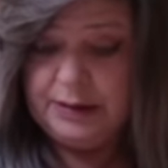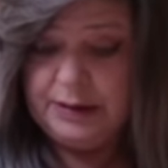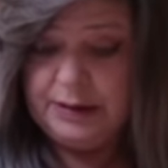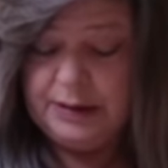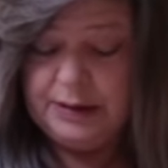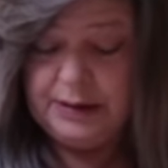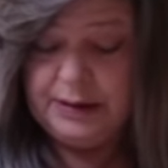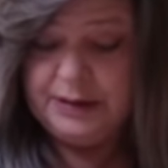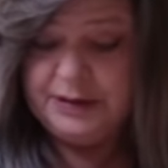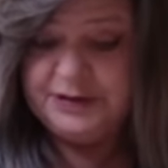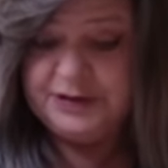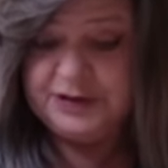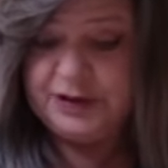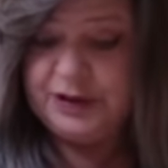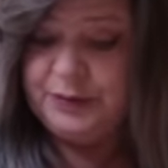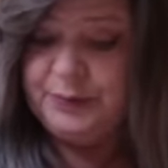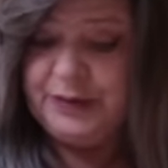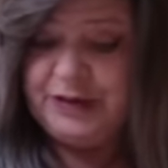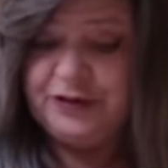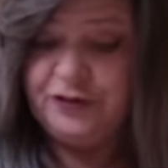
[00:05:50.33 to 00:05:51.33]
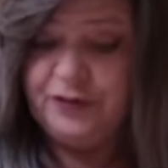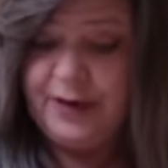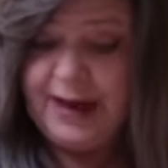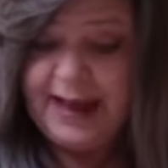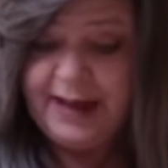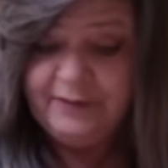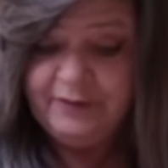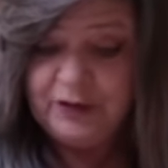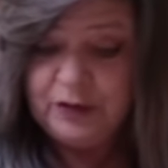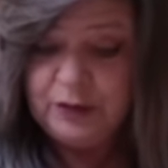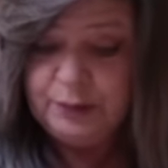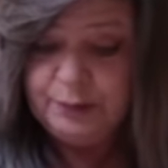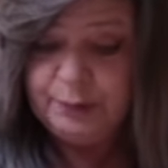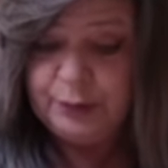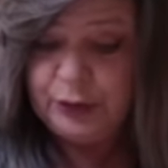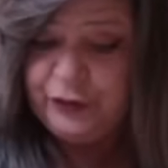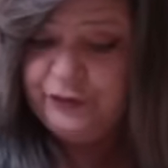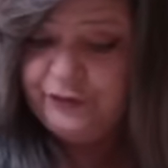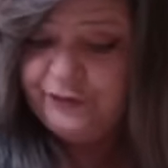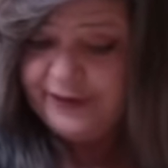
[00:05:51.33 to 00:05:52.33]
This could be travel,
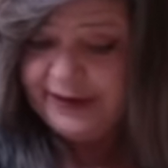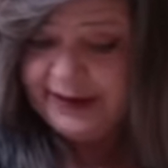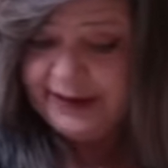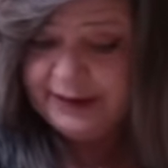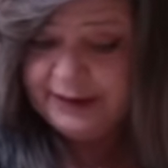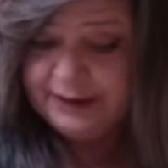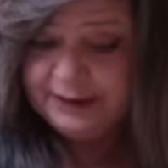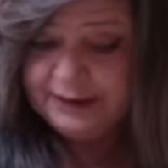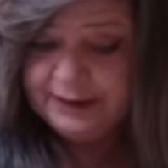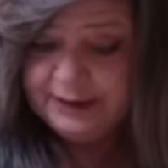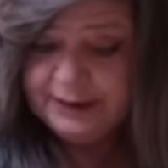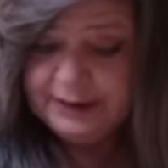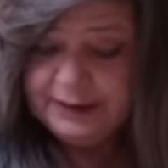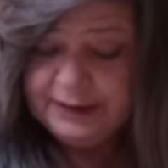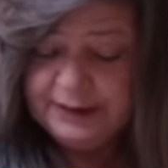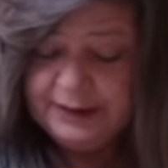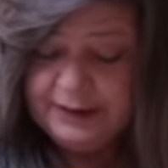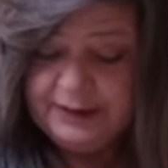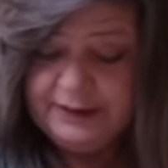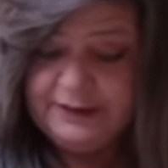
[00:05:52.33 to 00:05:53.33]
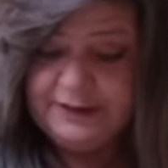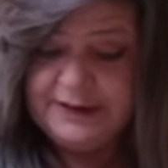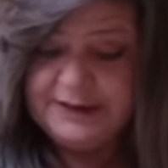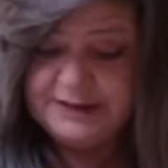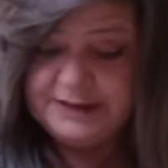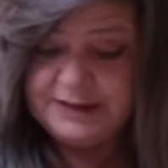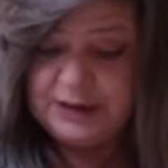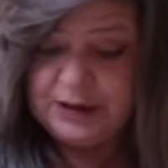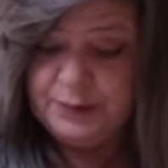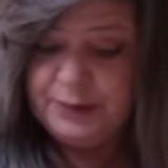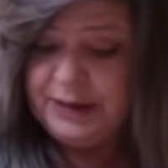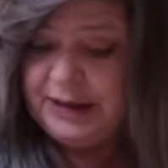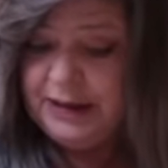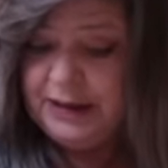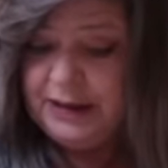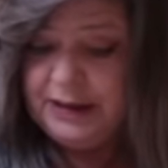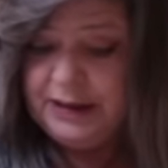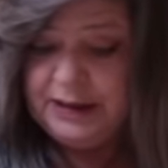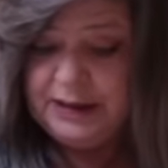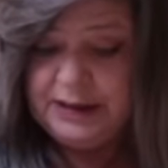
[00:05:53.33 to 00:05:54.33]
moving, this could
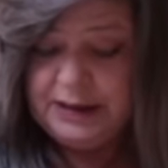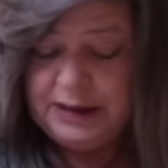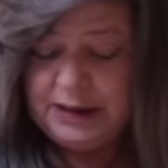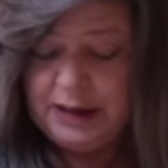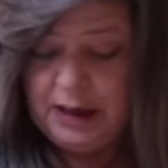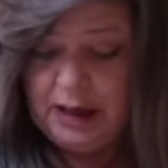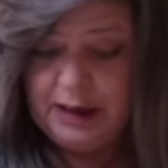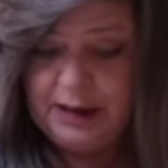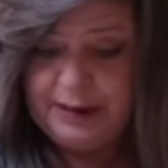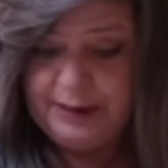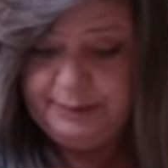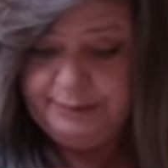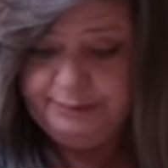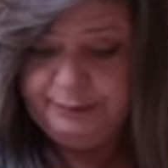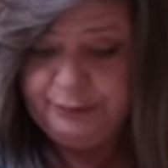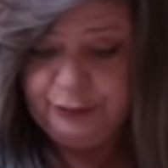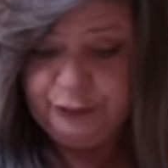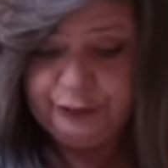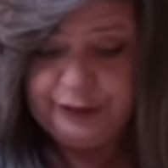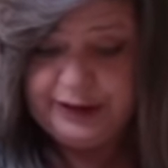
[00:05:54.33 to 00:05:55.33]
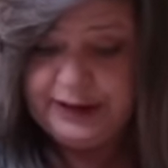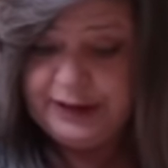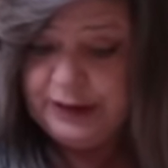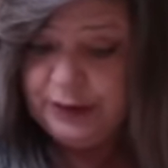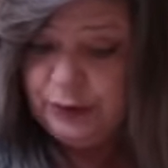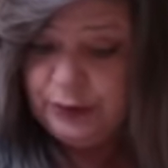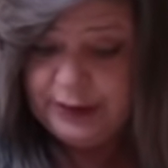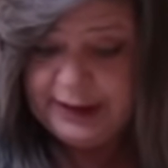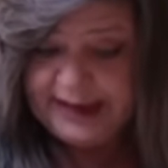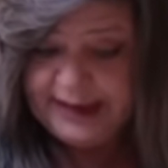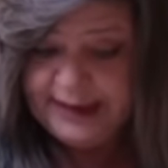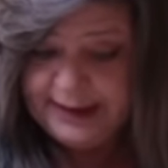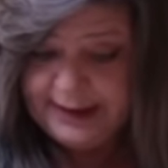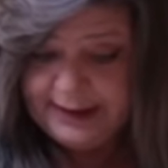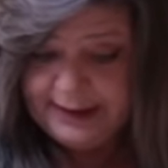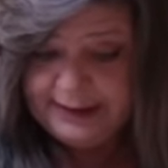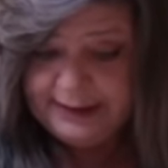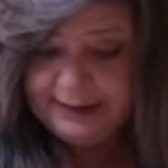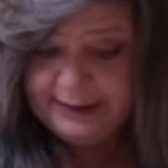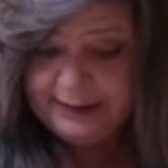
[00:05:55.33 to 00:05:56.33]
be um,
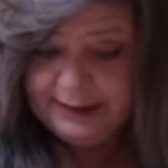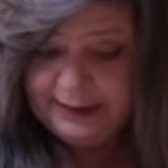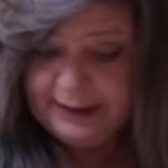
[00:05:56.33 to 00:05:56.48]
relocating.